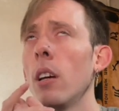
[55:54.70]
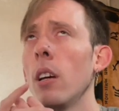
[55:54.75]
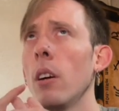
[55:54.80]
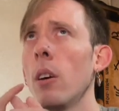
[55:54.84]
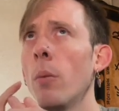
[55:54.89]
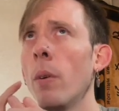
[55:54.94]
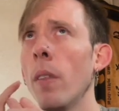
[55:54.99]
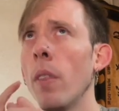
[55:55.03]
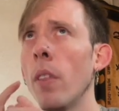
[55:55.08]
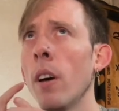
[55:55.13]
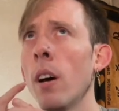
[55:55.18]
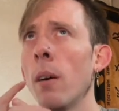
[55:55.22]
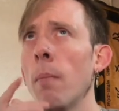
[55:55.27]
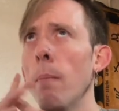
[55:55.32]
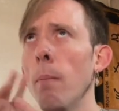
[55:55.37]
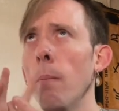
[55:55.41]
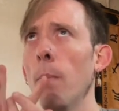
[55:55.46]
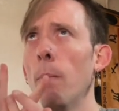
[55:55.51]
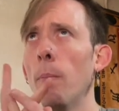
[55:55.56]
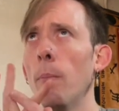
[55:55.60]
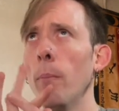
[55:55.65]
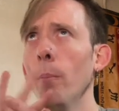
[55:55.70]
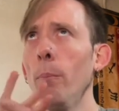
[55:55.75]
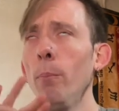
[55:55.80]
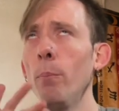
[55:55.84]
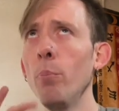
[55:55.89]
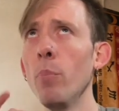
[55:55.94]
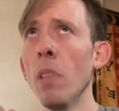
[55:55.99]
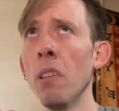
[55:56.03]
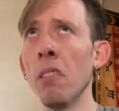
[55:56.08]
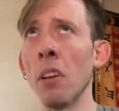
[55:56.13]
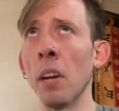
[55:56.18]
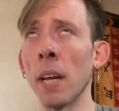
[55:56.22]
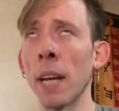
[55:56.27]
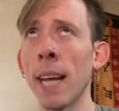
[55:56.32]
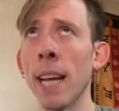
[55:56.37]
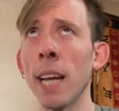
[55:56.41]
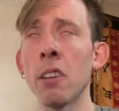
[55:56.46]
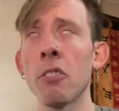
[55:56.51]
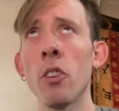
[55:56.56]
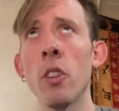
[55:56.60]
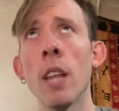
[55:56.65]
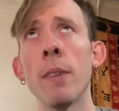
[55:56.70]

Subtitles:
with Sun in Cancer in